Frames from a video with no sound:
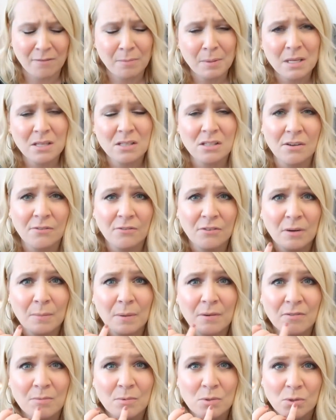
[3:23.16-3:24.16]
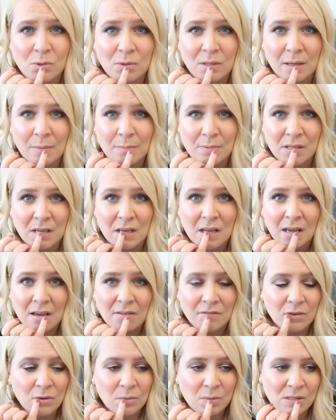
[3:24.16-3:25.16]
everybody's suffering a bit from sore lips.
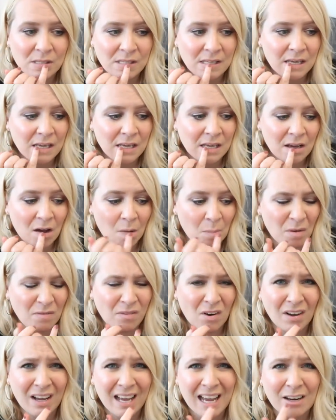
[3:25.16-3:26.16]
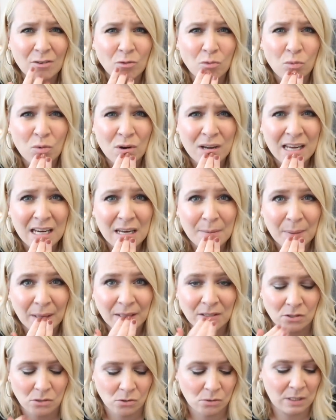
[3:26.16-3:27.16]
If you will see on my vlog, I had really
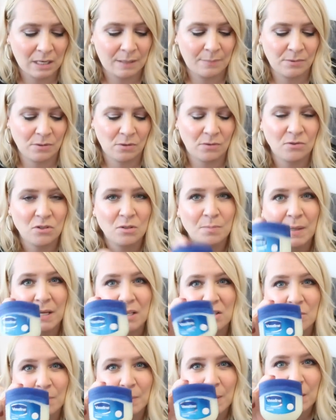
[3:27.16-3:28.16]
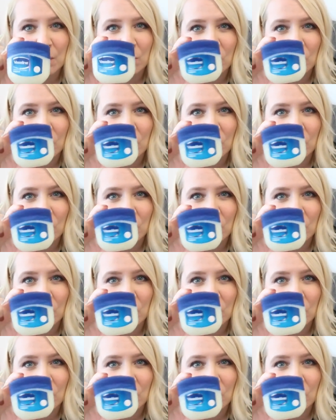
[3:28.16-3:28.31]
bad sore lips. So I've just picked up a